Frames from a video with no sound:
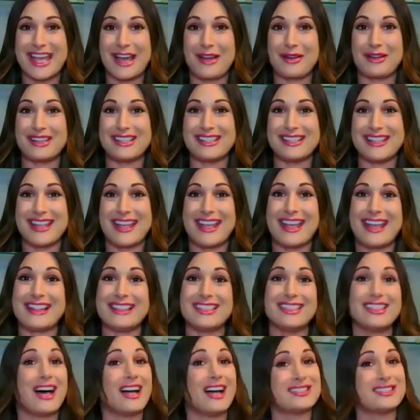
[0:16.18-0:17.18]
County today,
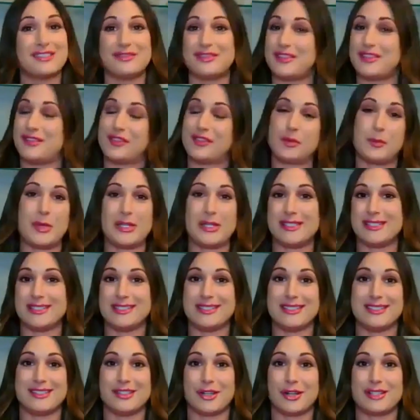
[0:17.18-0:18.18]
and lots of different
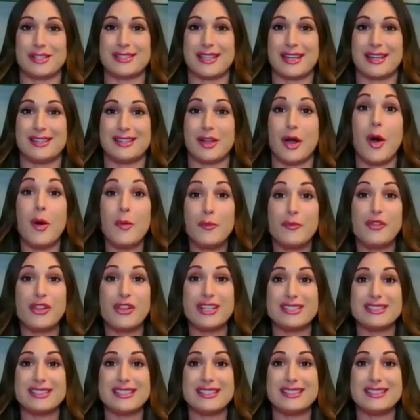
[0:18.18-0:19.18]
businesses are excited to
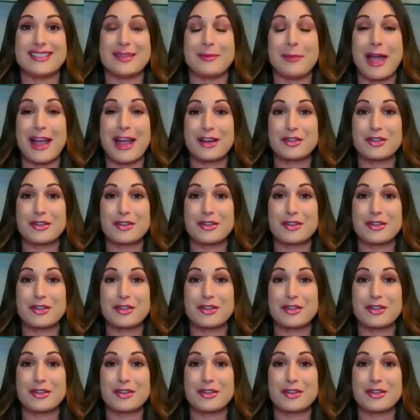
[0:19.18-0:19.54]
hopefully see some